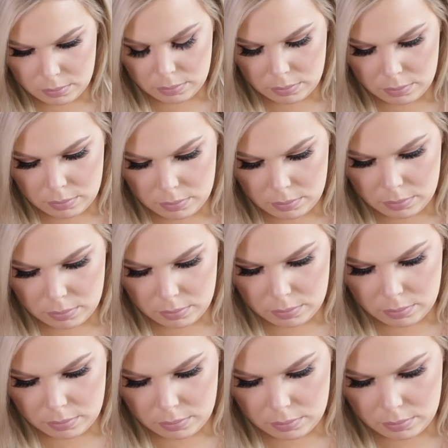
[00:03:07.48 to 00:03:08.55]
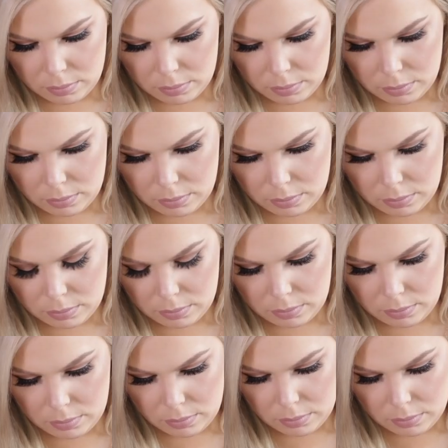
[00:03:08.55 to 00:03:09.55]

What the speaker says: (no one is talking)